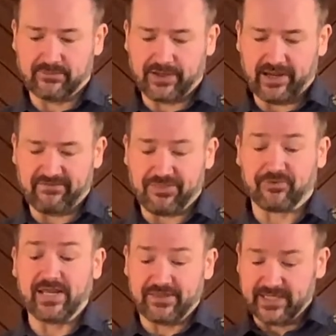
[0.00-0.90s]
but I have
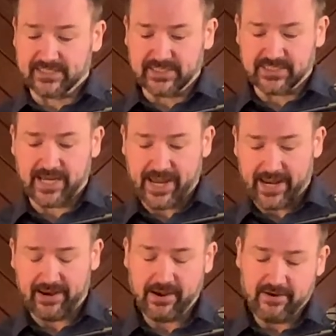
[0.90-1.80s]
three things to
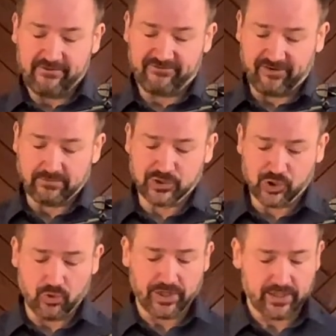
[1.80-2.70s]
say from
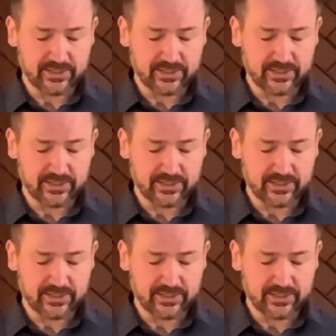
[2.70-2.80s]
Jonah.